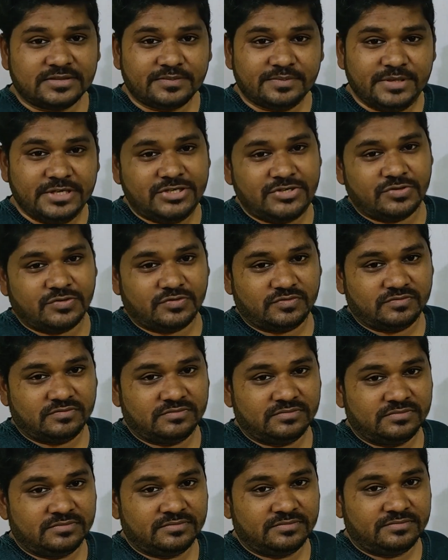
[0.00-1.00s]
V2
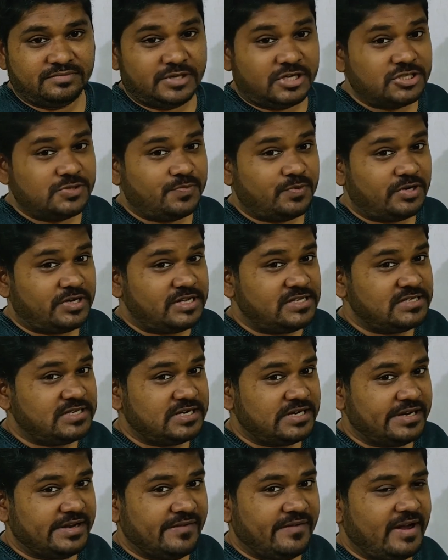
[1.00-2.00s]
because potential
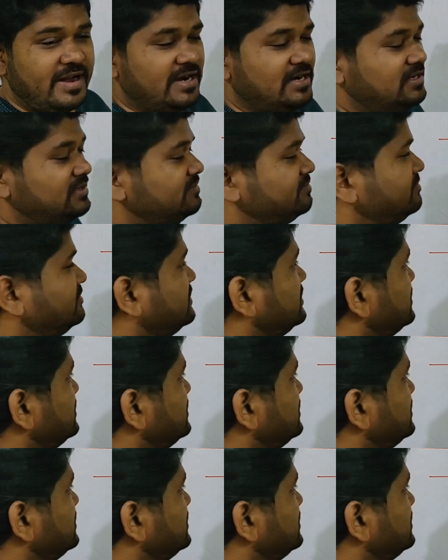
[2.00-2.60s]
divide.